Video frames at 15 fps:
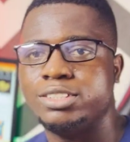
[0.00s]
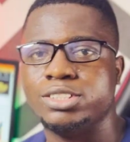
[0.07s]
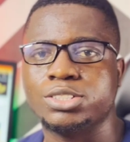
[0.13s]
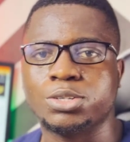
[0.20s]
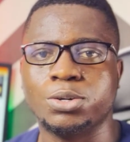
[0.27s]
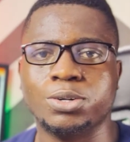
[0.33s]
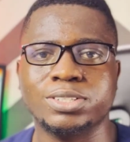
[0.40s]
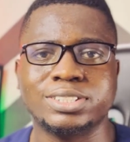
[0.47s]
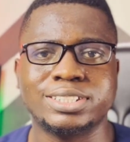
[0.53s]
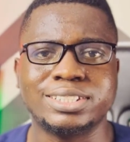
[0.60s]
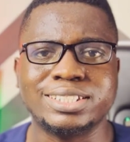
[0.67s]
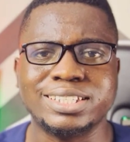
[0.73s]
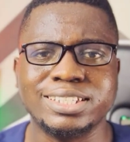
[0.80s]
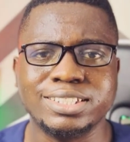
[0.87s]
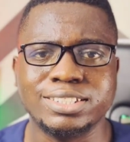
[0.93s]
discuss
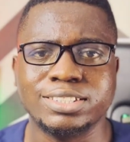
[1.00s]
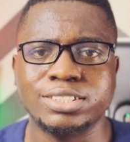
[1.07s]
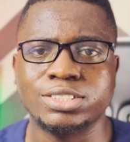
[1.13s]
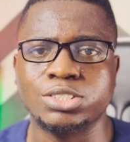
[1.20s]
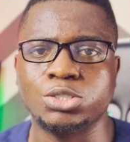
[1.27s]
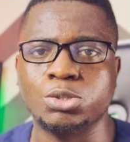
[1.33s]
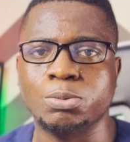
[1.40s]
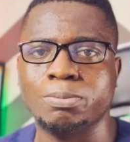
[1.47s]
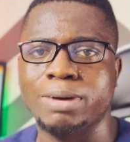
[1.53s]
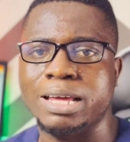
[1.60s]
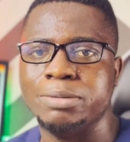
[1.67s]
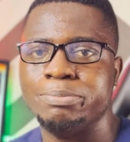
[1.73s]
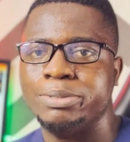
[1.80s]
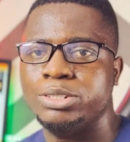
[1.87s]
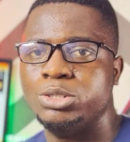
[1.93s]
things you
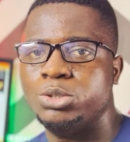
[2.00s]
might be